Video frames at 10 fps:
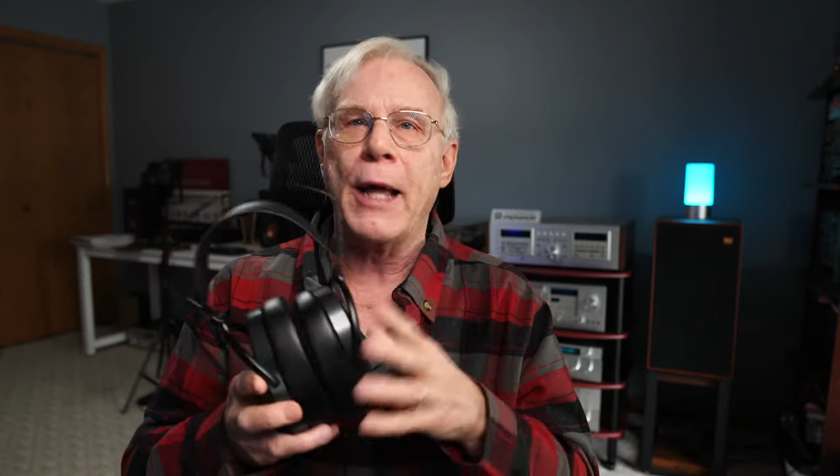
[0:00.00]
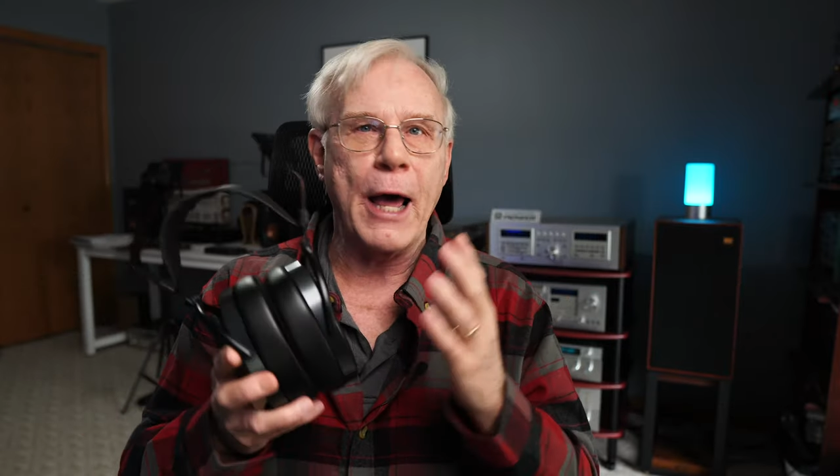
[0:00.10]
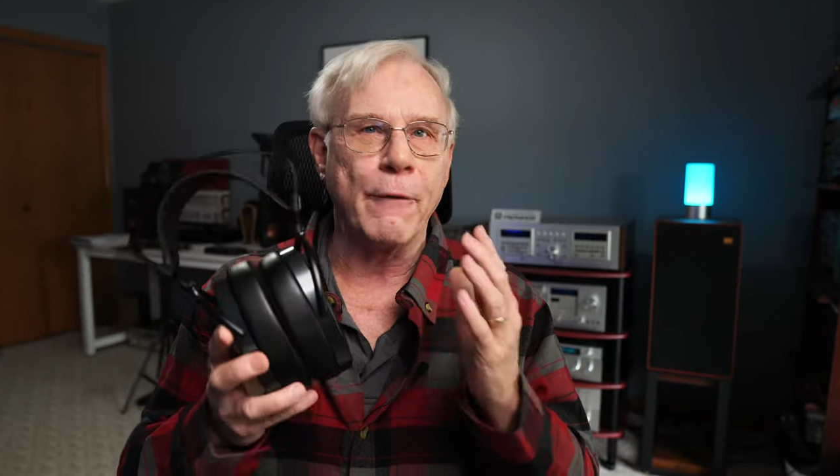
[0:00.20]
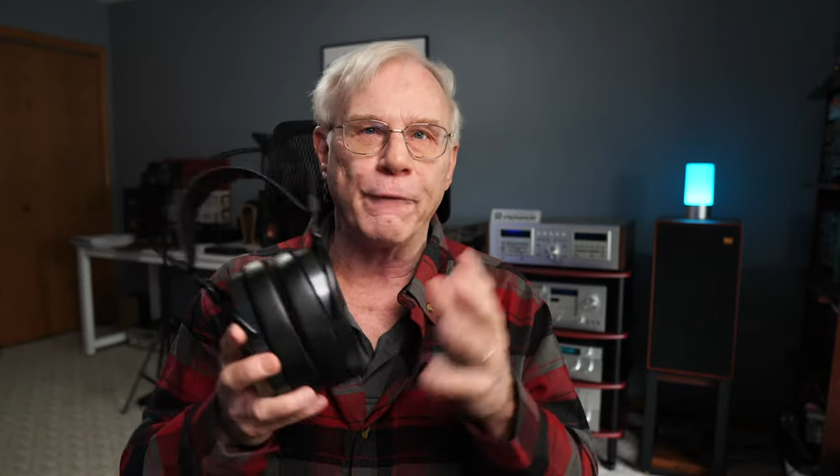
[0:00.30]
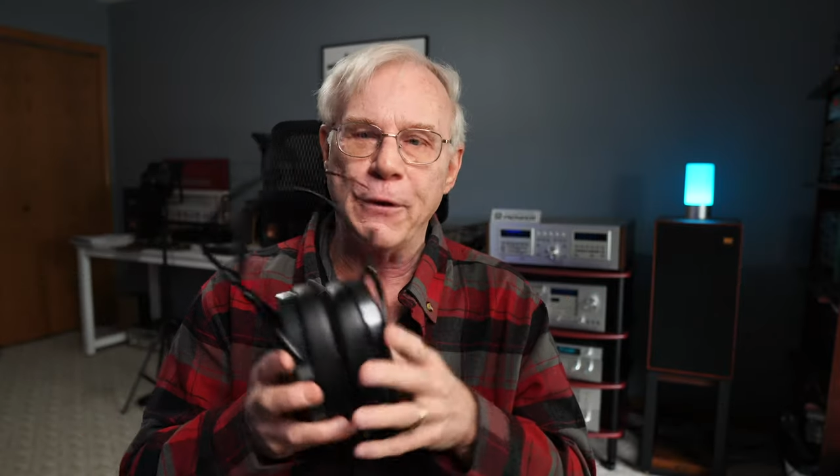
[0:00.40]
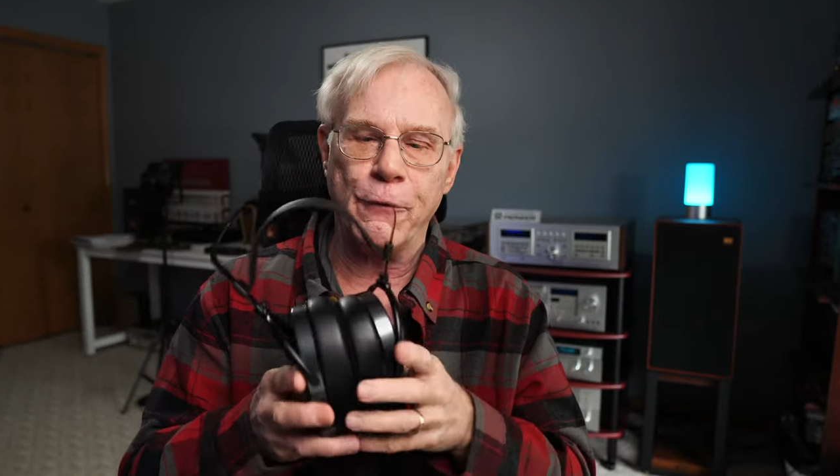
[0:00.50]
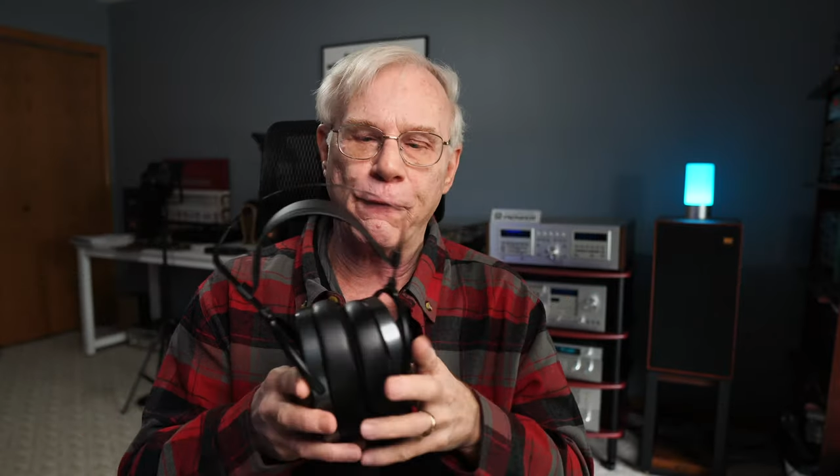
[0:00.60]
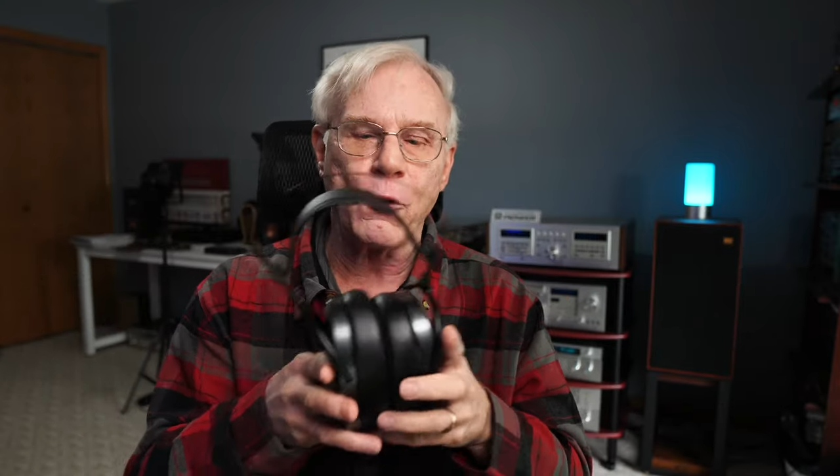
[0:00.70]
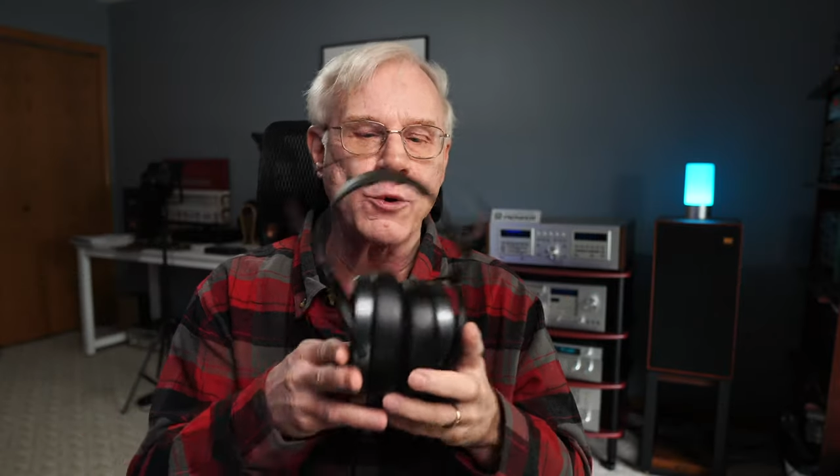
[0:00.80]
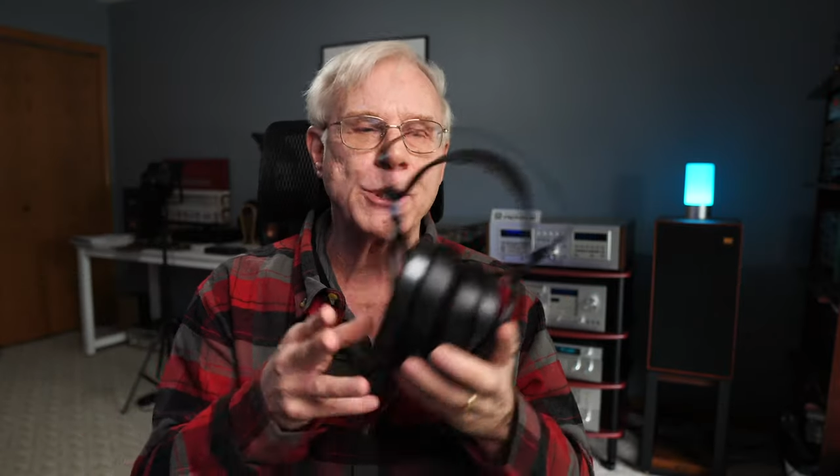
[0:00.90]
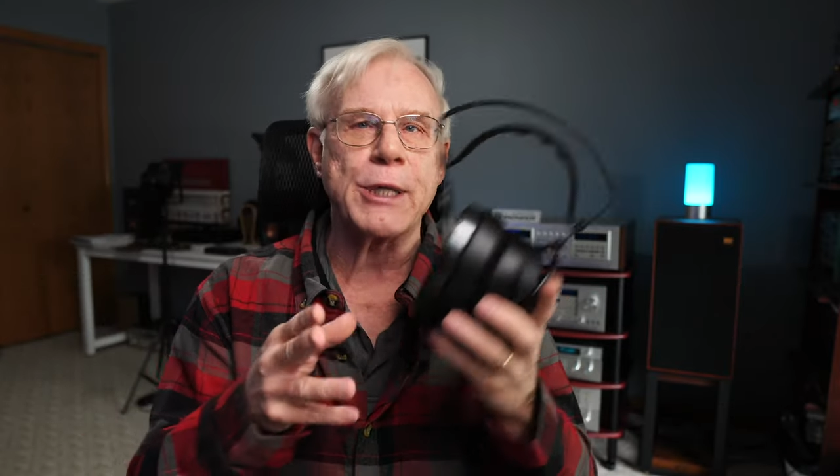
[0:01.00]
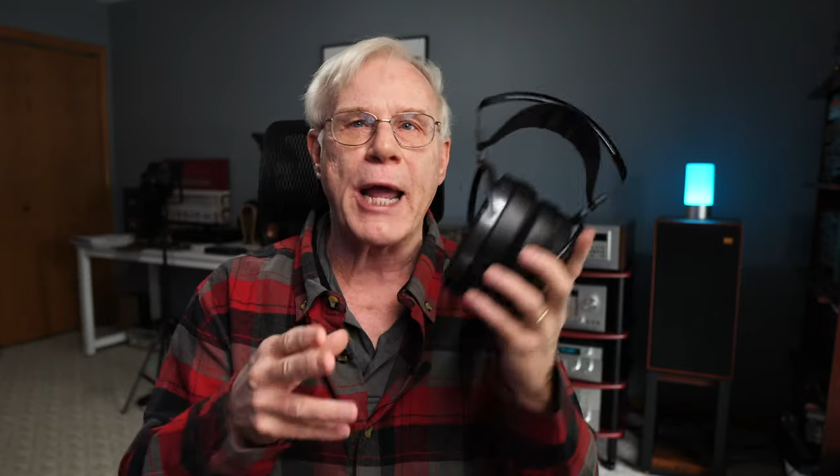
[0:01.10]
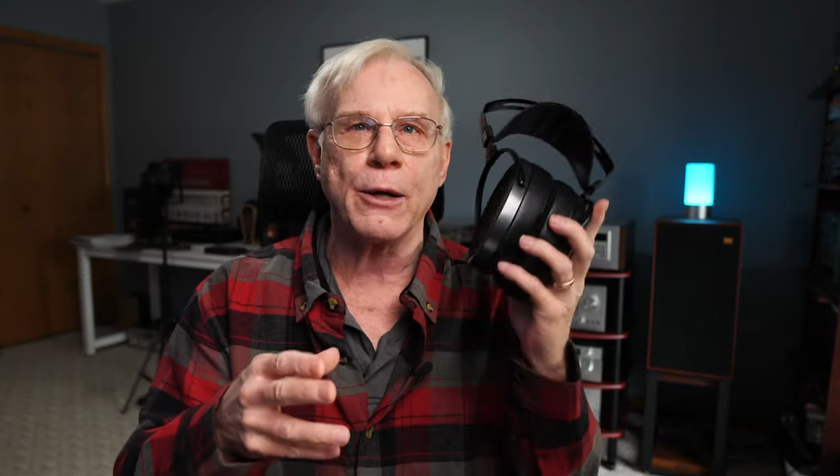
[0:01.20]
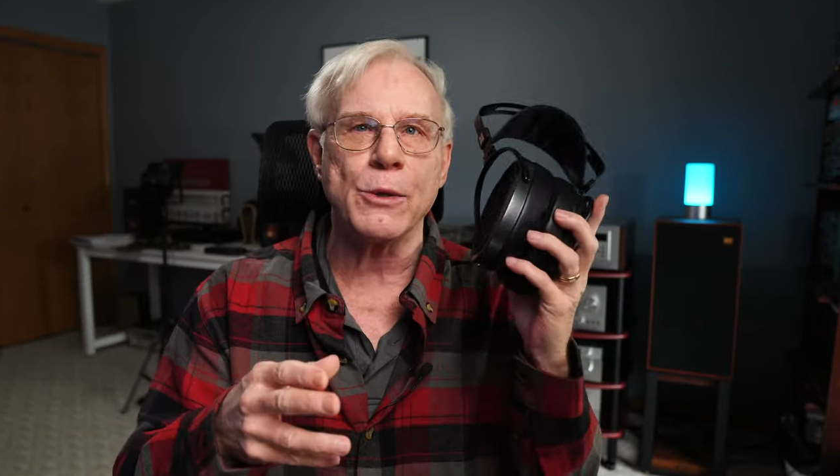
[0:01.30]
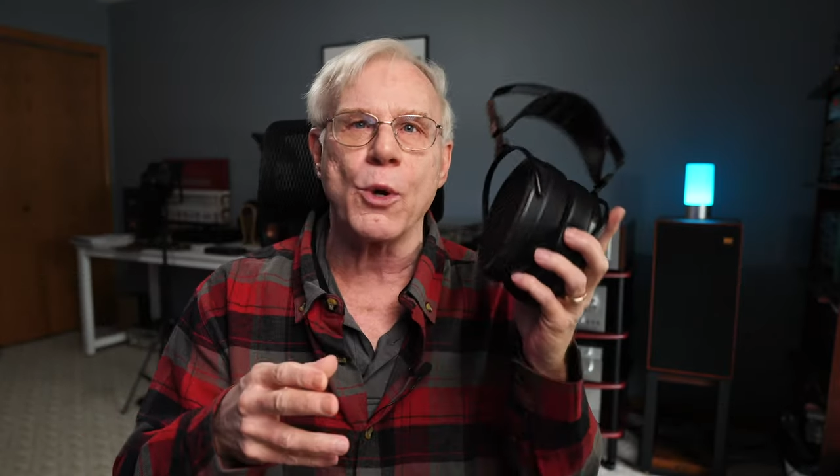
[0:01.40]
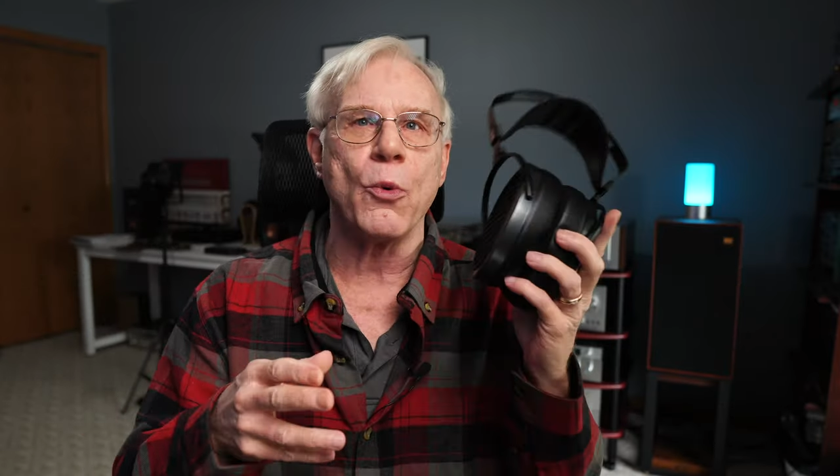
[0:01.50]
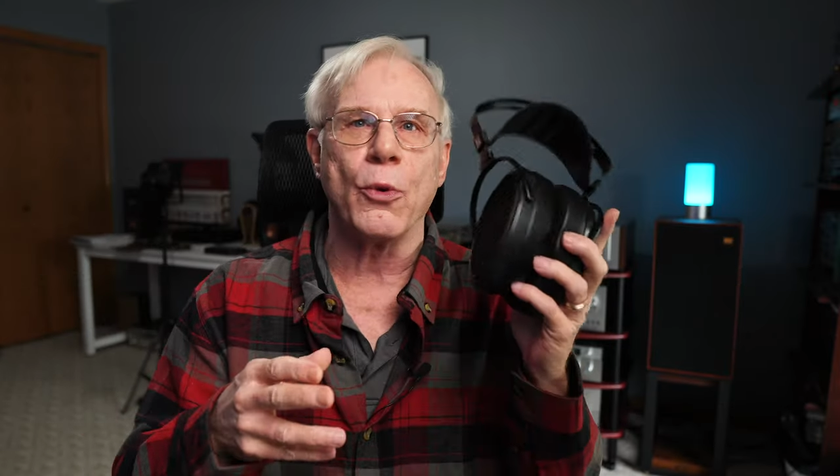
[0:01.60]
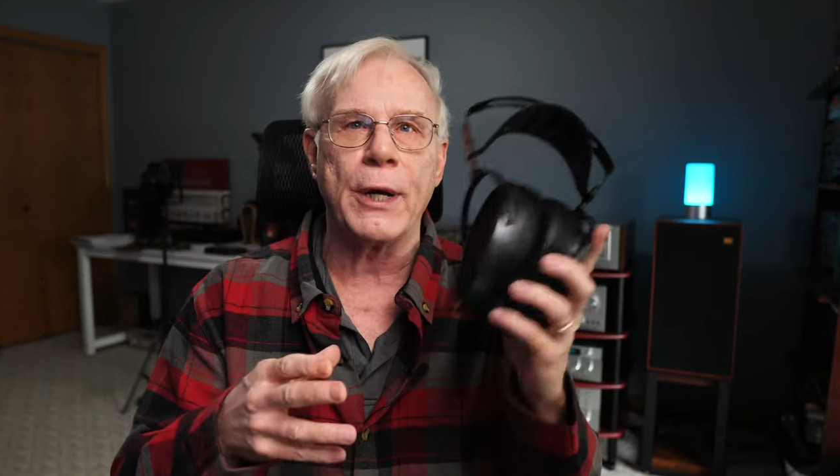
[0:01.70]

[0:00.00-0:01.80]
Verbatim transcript: out of either floor standards or